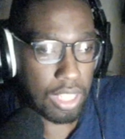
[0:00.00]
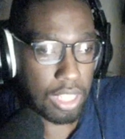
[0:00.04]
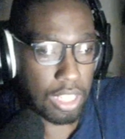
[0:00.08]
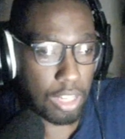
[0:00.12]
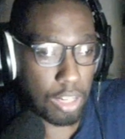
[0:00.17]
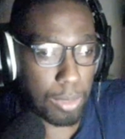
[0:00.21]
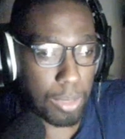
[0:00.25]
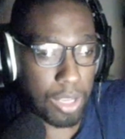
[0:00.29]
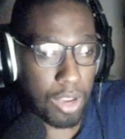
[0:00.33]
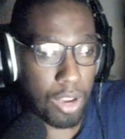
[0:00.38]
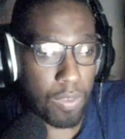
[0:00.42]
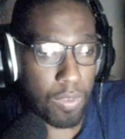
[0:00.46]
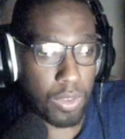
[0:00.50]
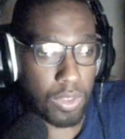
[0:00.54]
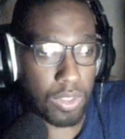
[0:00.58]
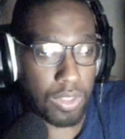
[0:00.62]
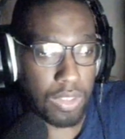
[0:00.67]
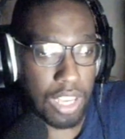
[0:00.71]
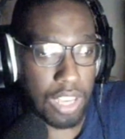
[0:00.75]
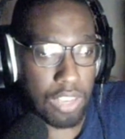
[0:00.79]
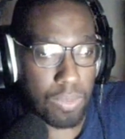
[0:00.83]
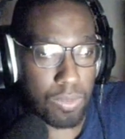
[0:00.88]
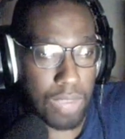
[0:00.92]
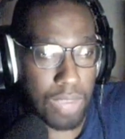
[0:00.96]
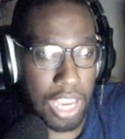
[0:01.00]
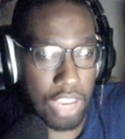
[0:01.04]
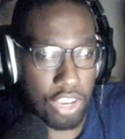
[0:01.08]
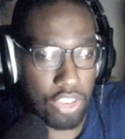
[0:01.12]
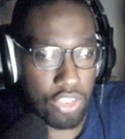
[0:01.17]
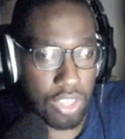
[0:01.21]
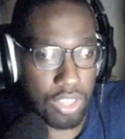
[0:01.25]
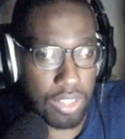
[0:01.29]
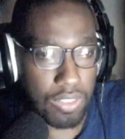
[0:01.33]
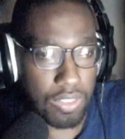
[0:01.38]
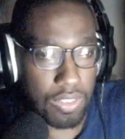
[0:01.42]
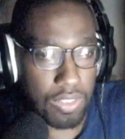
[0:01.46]
I'll be off with today's
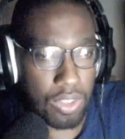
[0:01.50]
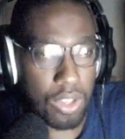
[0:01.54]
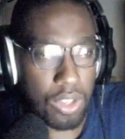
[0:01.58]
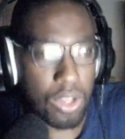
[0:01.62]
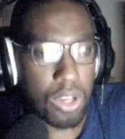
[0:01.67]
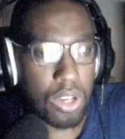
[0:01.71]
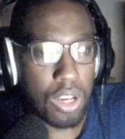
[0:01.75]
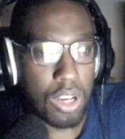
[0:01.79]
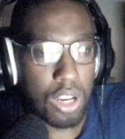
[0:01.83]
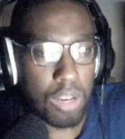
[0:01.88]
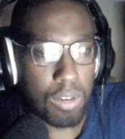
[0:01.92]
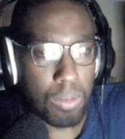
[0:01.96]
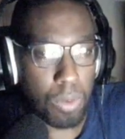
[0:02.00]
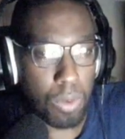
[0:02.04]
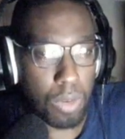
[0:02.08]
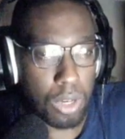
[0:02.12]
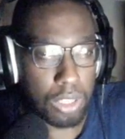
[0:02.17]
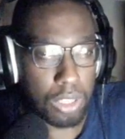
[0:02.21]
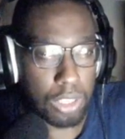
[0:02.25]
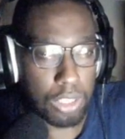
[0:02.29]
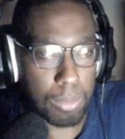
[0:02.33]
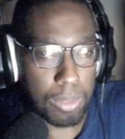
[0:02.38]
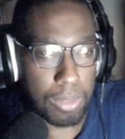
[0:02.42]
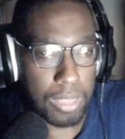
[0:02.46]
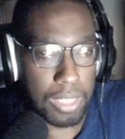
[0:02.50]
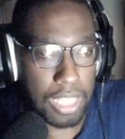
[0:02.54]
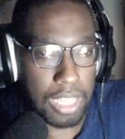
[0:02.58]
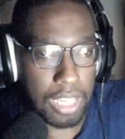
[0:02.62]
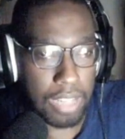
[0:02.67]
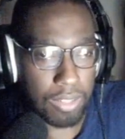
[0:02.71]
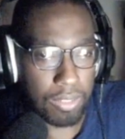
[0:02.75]
reactions. Wrong clip now.